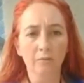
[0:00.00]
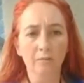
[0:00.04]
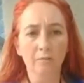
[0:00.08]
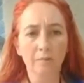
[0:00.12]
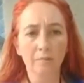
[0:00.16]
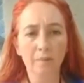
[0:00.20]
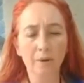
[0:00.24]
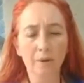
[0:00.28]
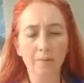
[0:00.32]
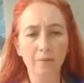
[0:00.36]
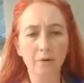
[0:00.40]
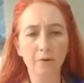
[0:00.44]

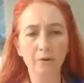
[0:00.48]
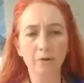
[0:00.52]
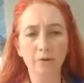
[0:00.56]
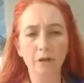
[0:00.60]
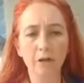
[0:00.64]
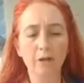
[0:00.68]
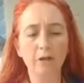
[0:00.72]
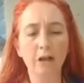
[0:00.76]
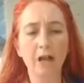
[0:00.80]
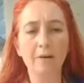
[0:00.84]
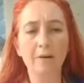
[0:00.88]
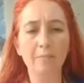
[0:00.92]
people who
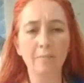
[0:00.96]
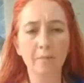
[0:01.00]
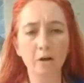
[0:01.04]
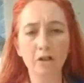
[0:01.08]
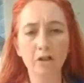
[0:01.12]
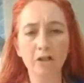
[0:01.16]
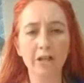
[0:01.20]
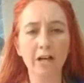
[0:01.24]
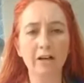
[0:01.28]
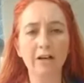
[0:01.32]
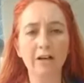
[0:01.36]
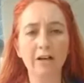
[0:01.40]
look like
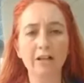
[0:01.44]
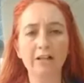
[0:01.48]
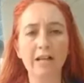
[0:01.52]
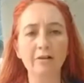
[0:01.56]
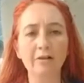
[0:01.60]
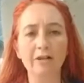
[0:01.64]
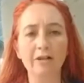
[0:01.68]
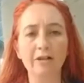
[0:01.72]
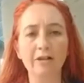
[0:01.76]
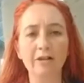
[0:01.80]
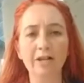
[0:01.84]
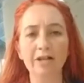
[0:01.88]
mercenaries, out
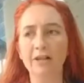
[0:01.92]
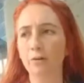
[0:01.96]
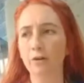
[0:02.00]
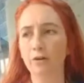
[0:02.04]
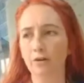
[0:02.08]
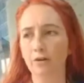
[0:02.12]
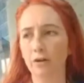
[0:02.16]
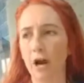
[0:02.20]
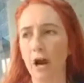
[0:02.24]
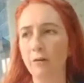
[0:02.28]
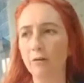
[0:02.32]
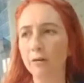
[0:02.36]
to deal with
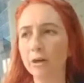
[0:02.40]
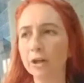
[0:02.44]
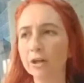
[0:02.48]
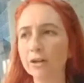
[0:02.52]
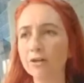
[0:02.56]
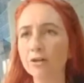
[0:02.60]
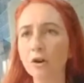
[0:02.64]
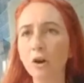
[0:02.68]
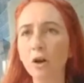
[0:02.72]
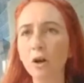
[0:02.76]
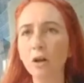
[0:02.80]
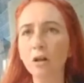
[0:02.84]
crowd
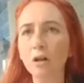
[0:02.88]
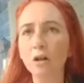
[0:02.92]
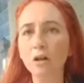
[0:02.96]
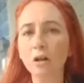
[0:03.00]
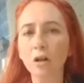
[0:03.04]
control?